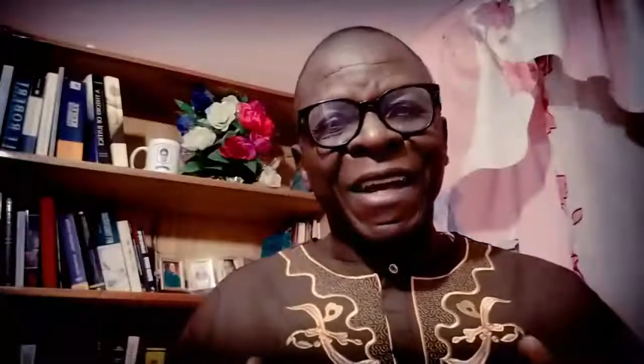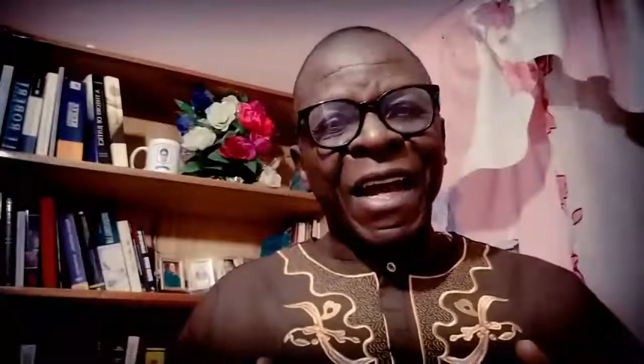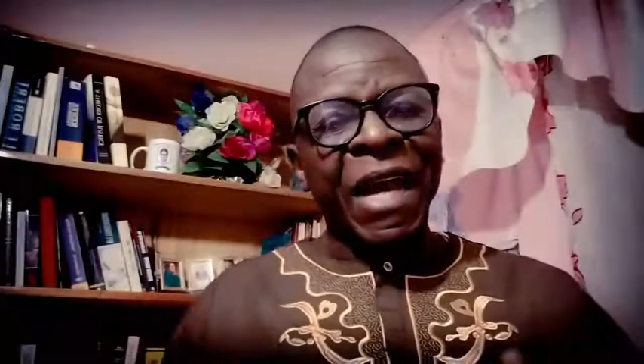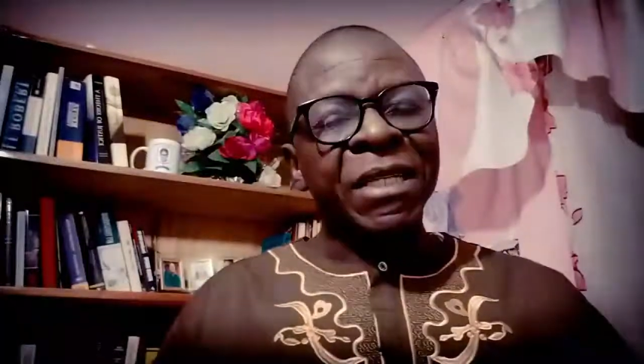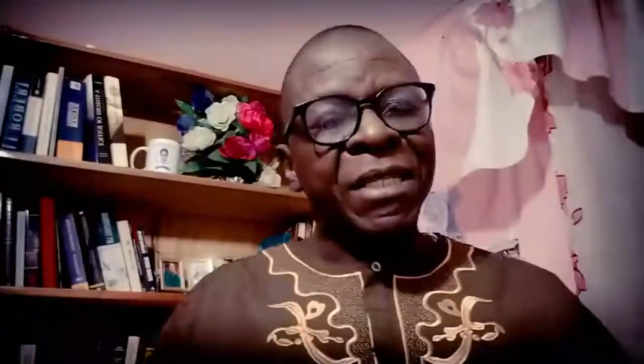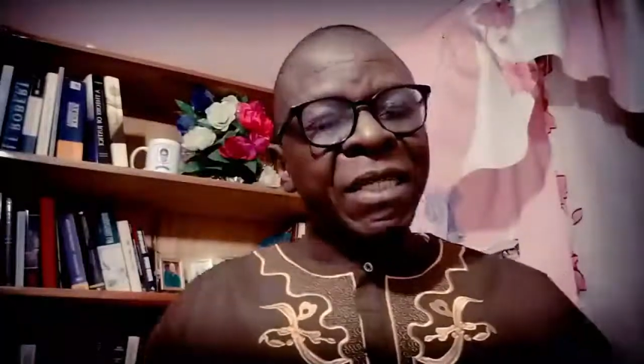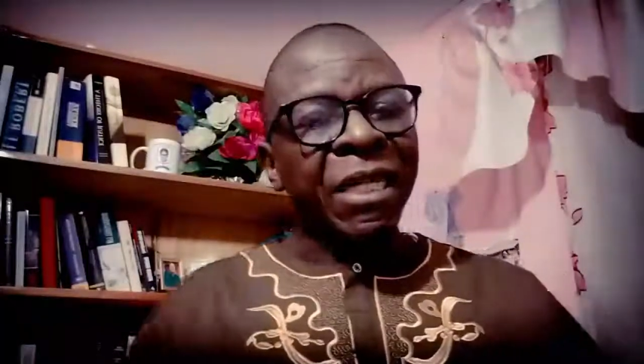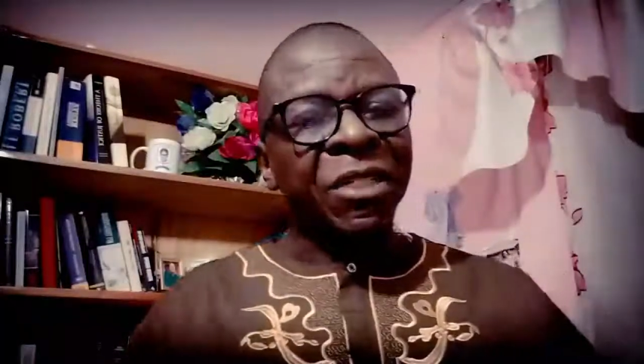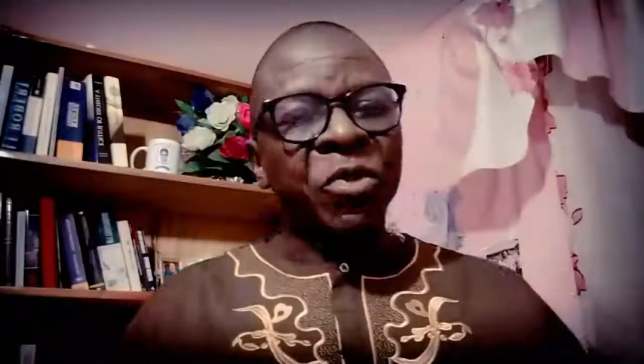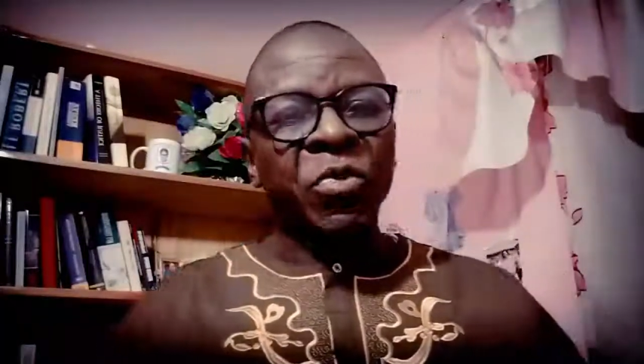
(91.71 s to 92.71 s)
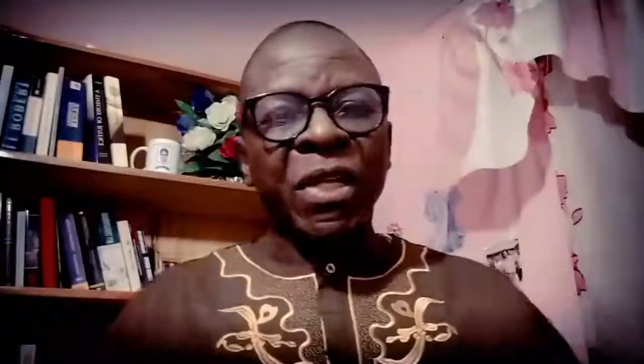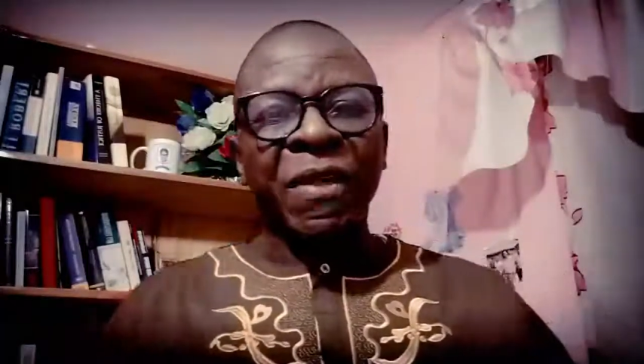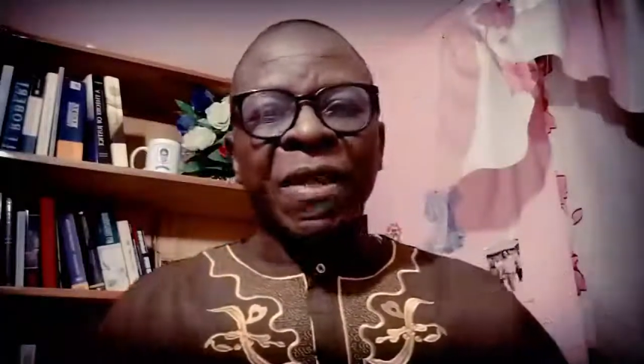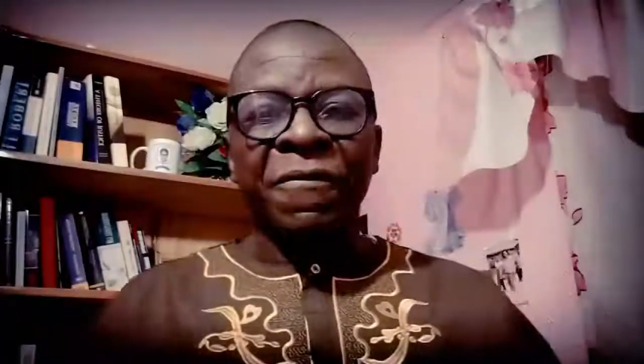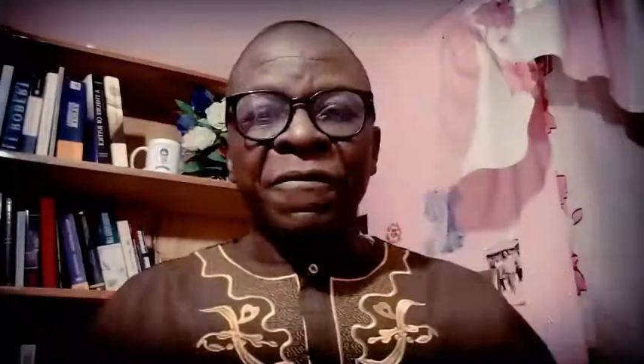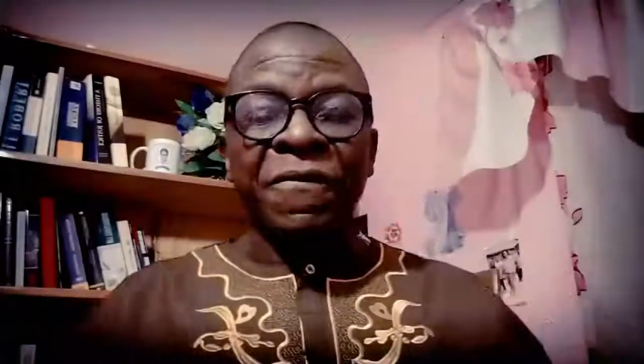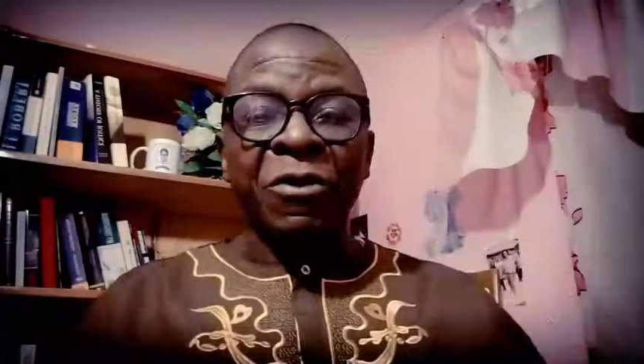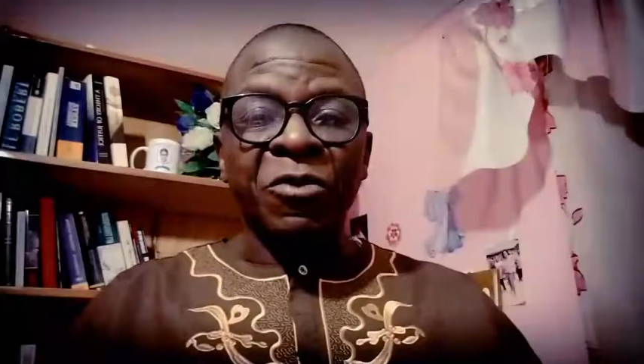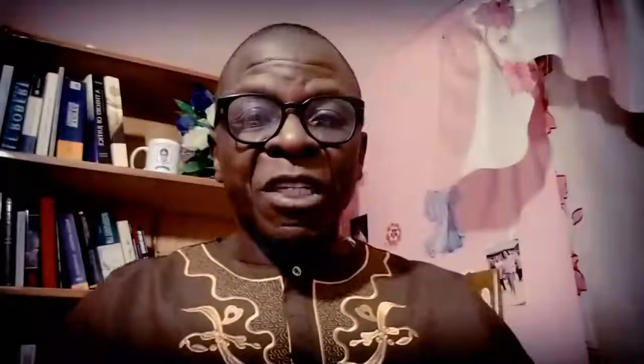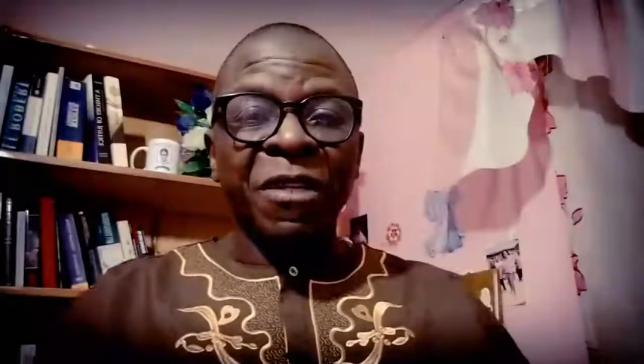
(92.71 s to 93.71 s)
I start with the
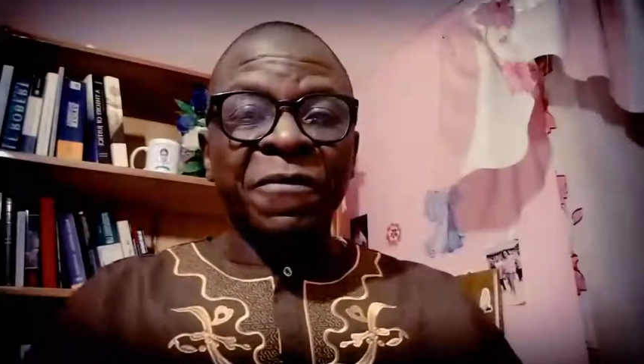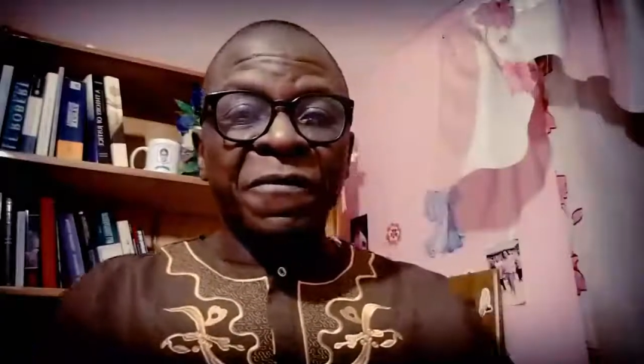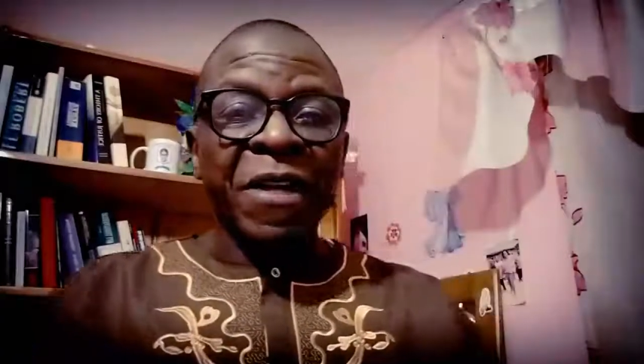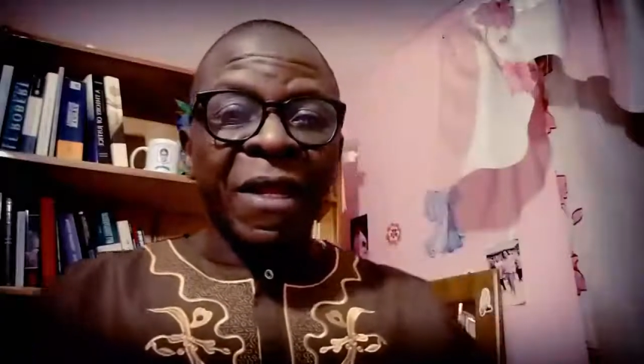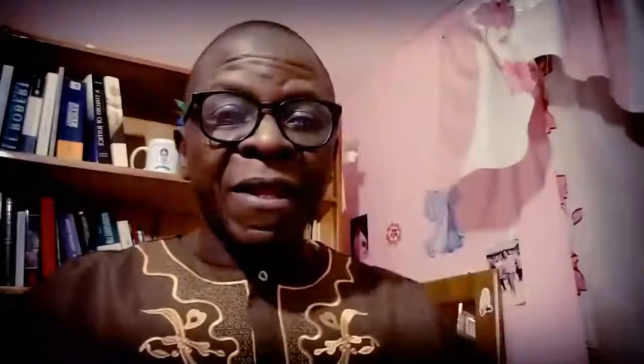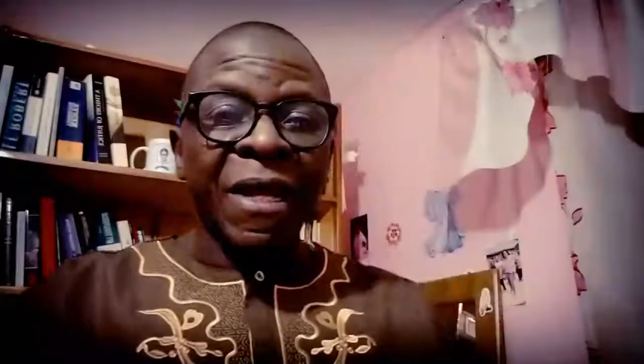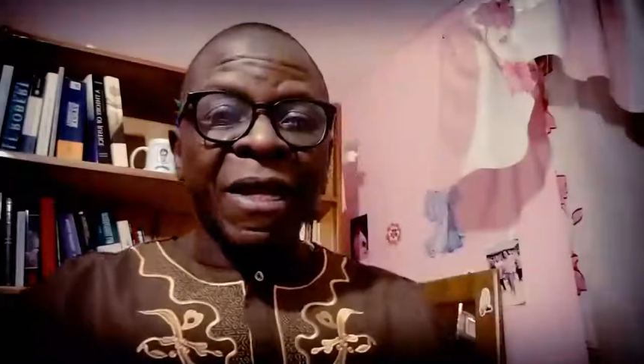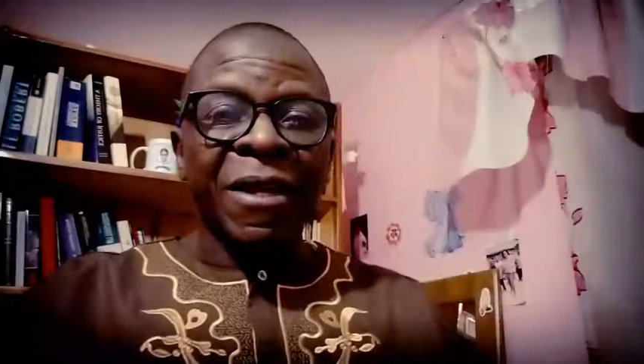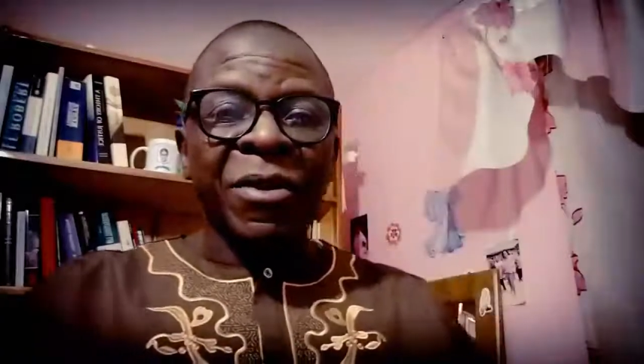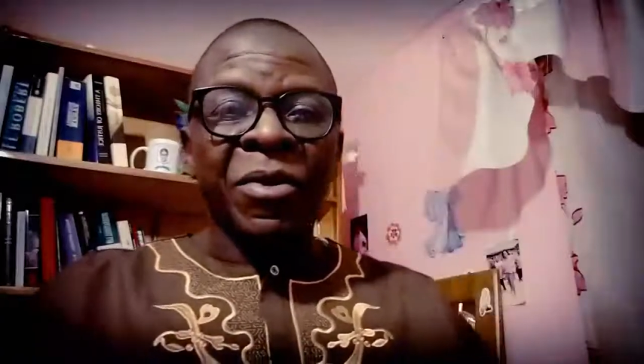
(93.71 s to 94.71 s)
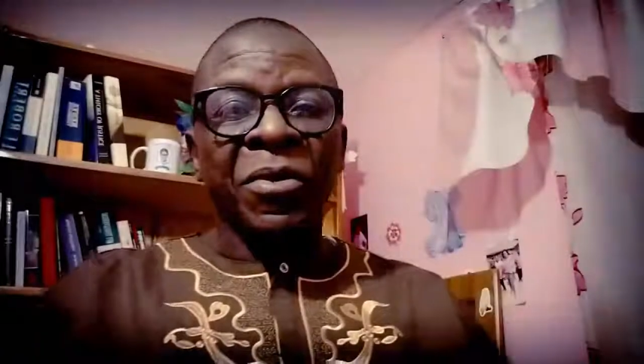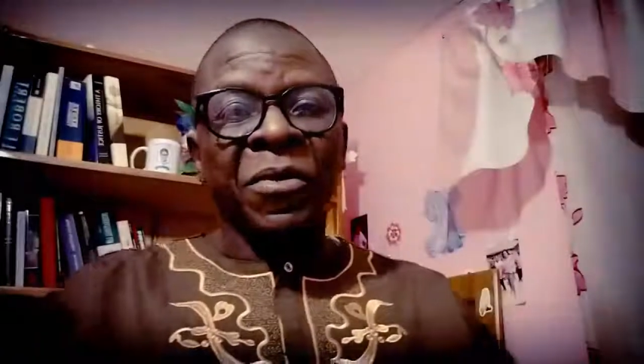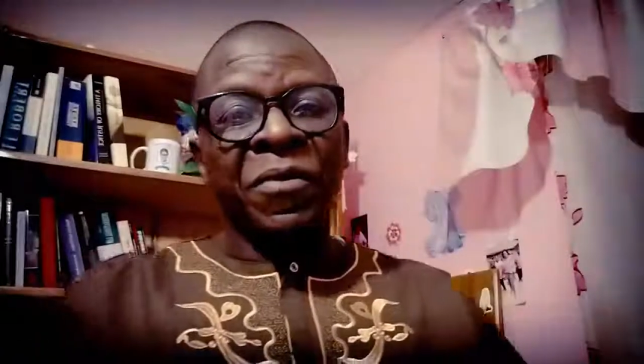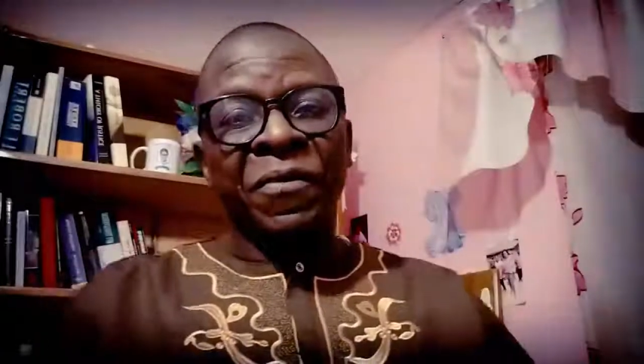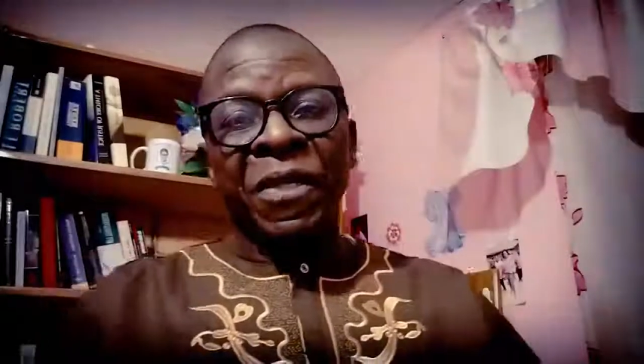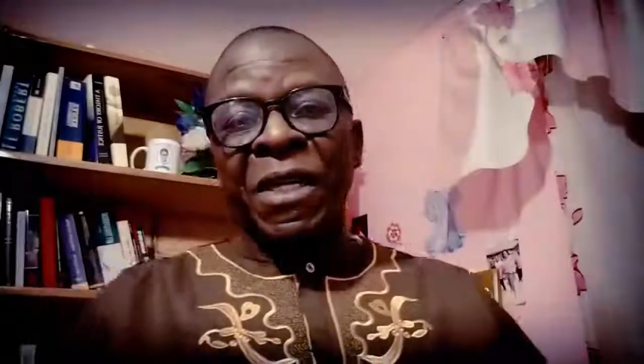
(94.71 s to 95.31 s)
founding father of